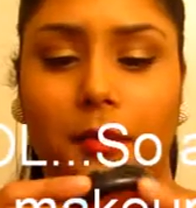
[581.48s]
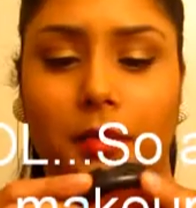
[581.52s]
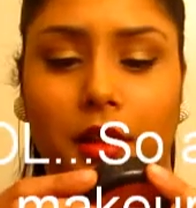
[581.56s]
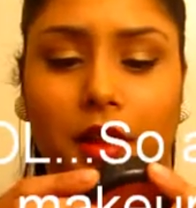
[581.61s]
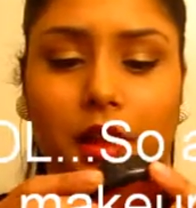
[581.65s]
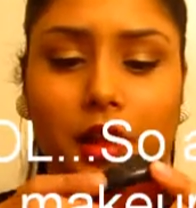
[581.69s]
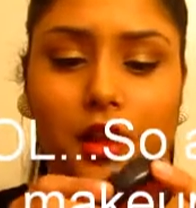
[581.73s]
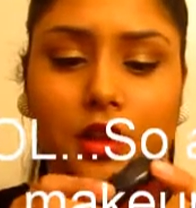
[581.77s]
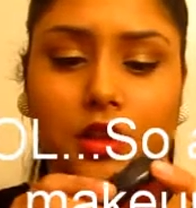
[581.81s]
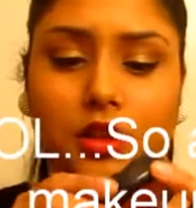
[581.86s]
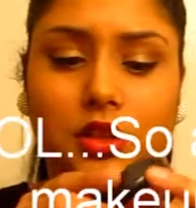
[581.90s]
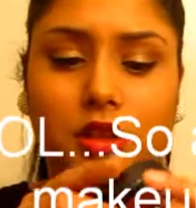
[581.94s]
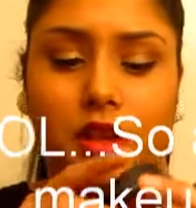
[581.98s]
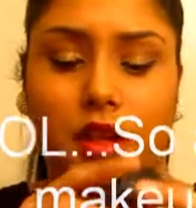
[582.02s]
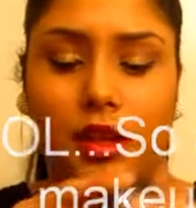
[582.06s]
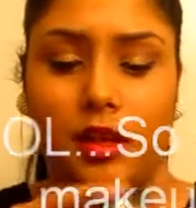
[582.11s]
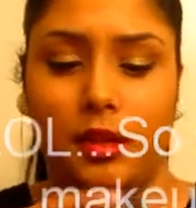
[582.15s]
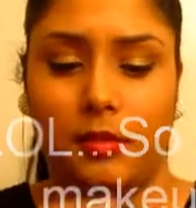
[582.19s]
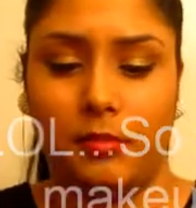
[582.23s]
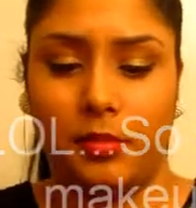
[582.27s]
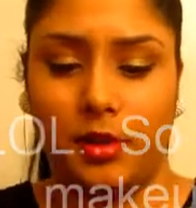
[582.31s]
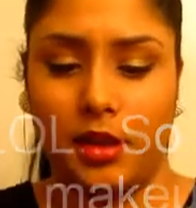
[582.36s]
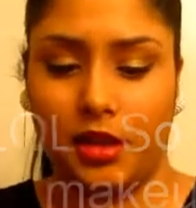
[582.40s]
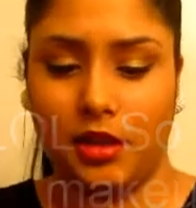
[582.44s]
blush
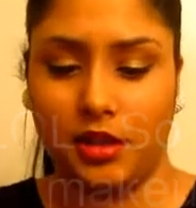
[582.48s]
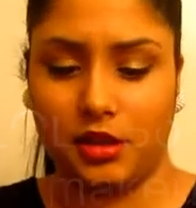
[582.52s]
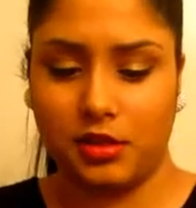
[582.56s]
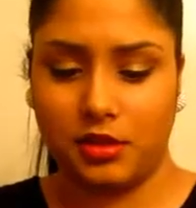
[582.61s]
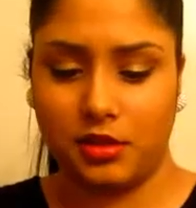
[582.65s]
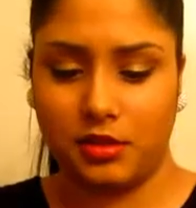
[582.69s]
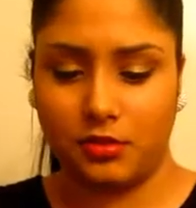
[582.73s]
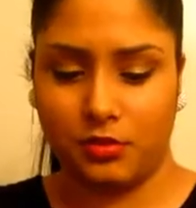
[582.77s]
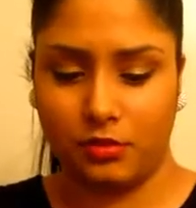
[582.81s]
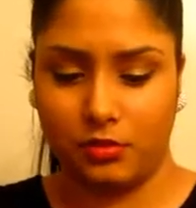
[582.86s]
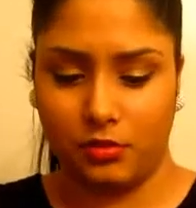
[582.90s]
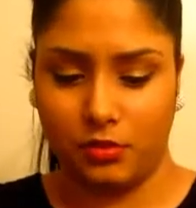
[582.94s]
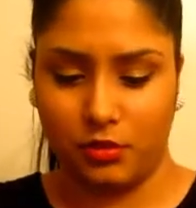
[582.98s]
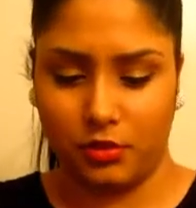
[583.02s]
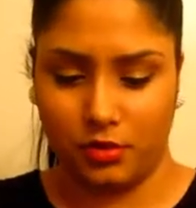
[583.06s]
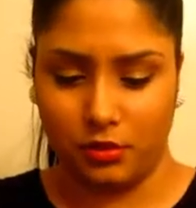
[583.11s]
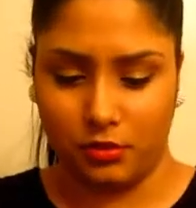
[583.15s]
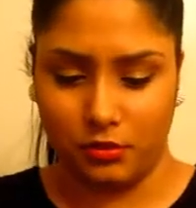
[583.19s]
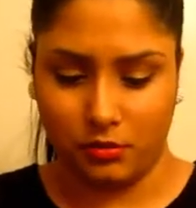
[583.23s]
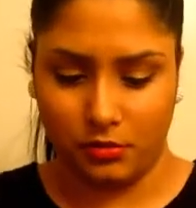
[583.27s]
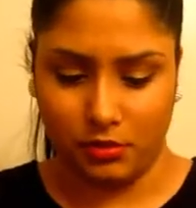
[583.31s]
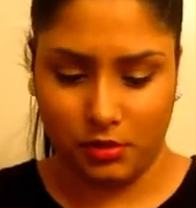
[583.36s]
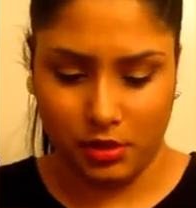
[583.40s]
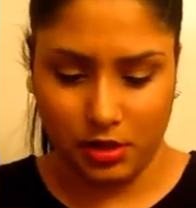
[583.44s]
in Pink
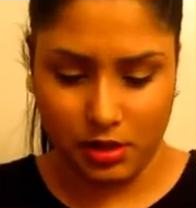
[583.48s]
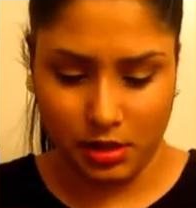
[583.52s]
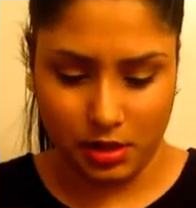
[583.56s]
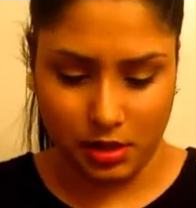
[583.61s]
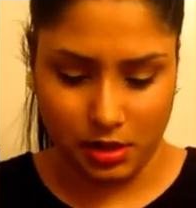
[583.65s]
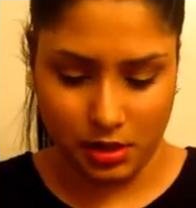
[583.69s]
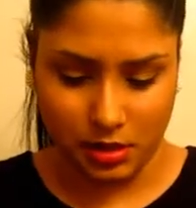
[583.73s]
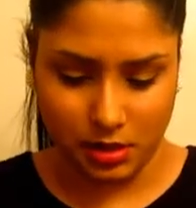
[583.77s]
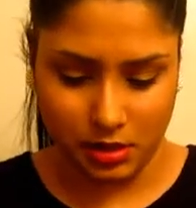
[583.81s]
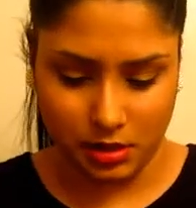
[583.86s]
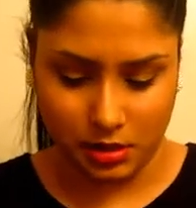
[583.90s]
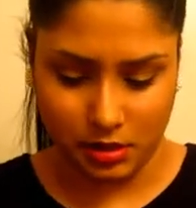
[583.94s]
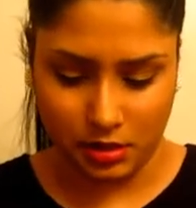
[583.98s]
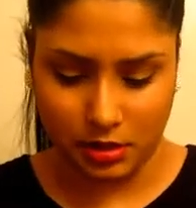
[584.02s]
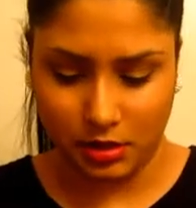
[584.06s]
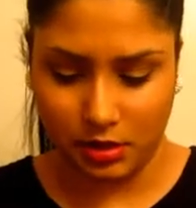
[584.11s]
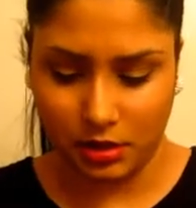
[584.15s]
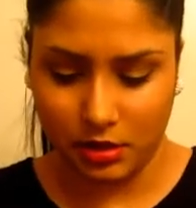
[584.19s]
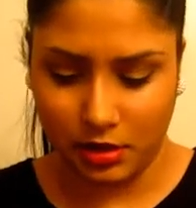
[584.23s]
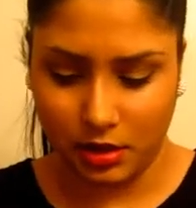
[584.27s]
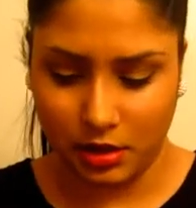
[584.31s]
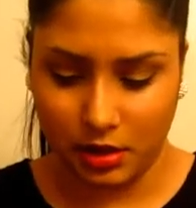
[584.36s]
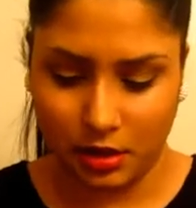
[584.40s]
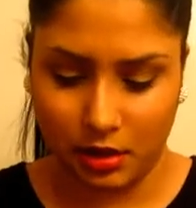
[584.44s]
Swoon,
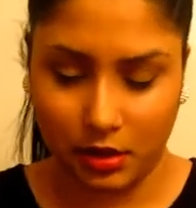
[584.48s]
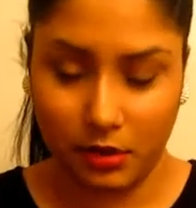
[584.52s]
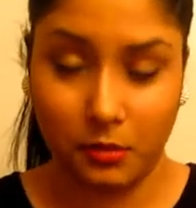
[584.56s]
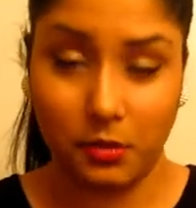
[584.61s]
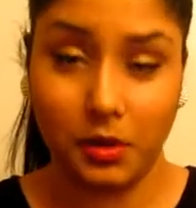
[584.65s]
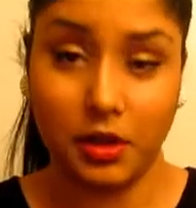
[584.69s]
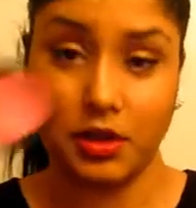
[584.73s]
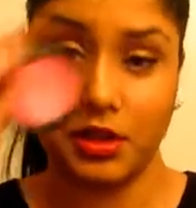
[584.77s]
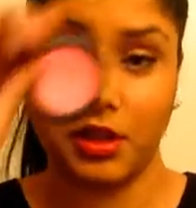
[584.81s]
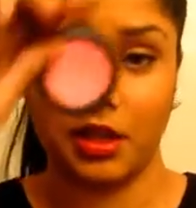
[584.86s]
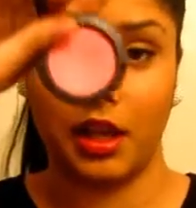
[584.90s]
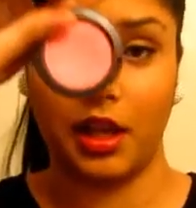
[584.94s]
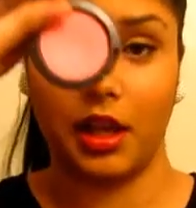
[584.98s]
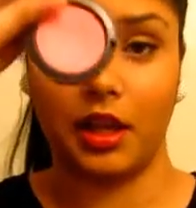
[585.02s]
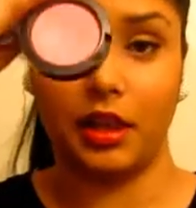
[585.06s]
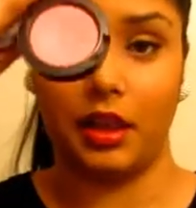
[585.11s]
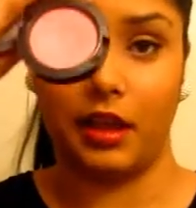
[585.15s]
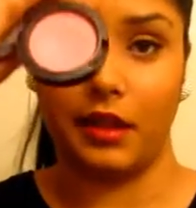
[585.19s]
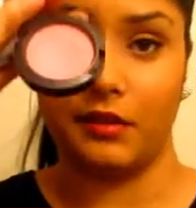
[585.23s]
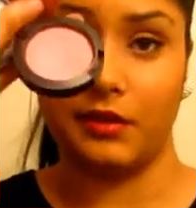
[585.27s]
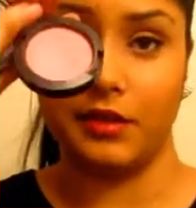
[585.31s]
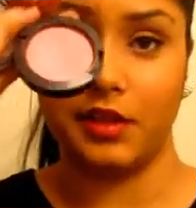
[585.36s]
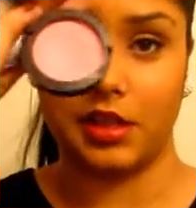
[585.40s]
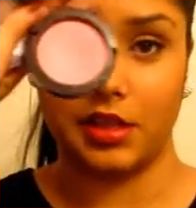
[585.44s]
which I
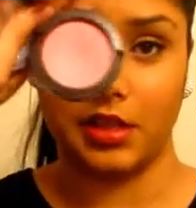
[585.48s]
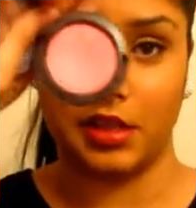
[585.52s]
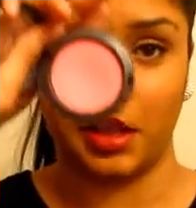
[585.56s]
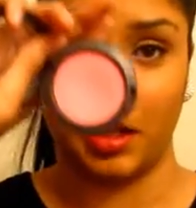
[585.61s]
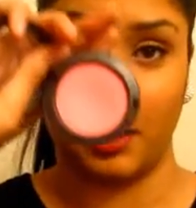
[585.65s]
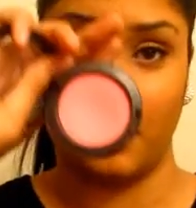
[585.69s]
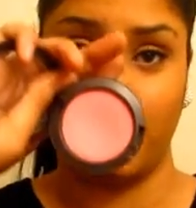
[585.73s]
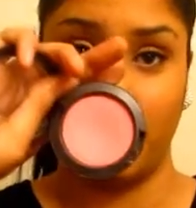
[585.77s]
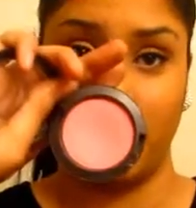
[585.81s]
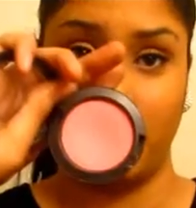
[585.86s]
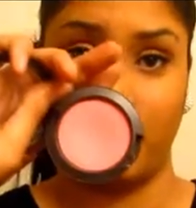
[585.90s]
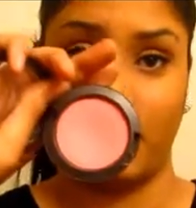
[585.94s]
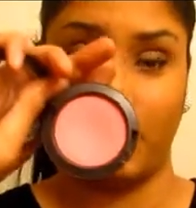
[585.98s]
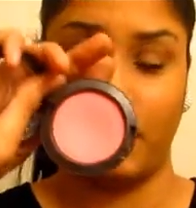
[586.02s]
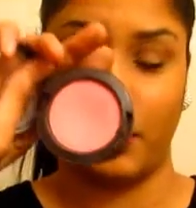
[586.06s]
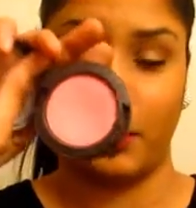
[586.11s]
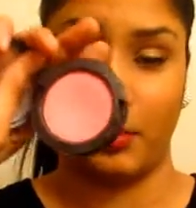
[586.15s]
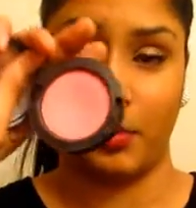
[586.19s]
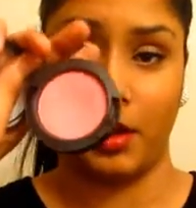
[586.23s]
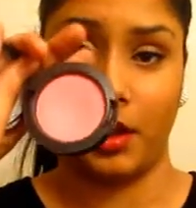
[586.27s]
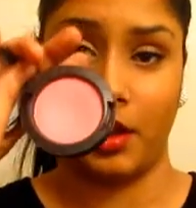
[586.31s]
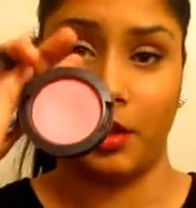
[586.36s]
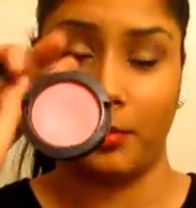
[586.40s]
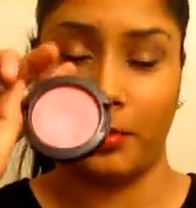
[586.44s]
love. It's like my favorite
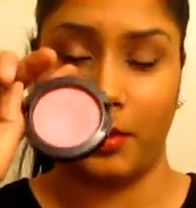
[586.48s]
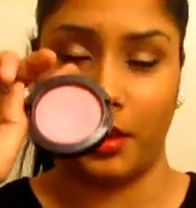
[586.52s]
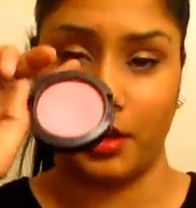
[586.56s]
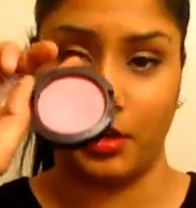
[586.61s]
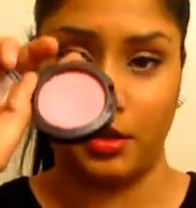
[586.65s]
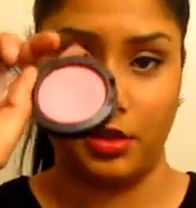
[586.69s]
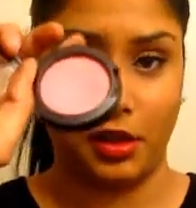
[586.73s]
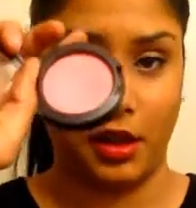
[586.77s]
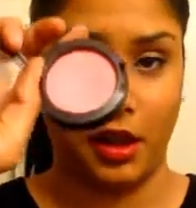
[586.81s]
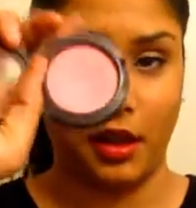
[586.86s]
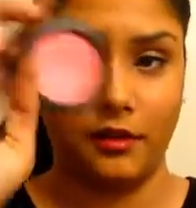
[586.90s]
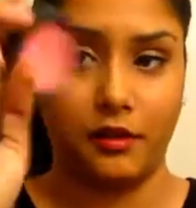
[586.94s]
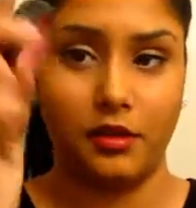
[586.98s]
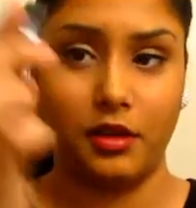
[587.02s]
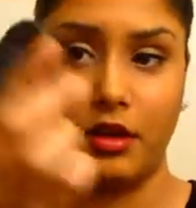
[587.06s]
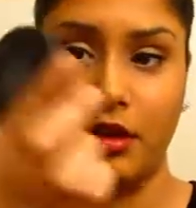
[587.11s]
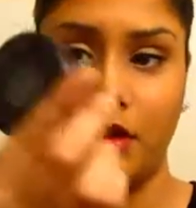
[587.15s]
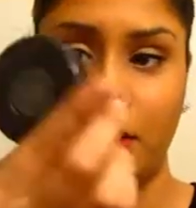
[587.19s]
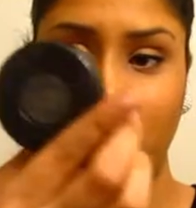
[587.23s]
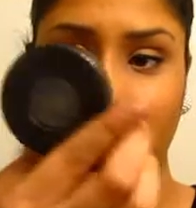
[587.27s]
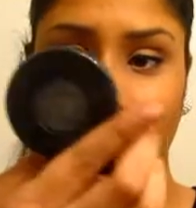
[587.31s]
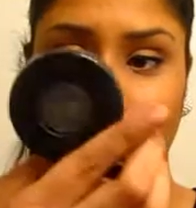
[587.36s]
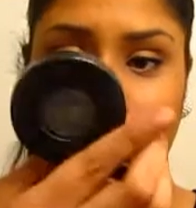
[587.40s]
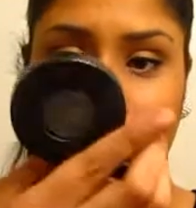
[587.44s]
pink blush
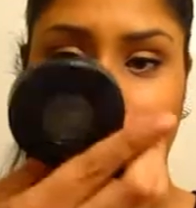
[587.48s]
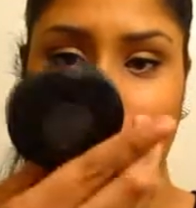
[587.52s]
ever.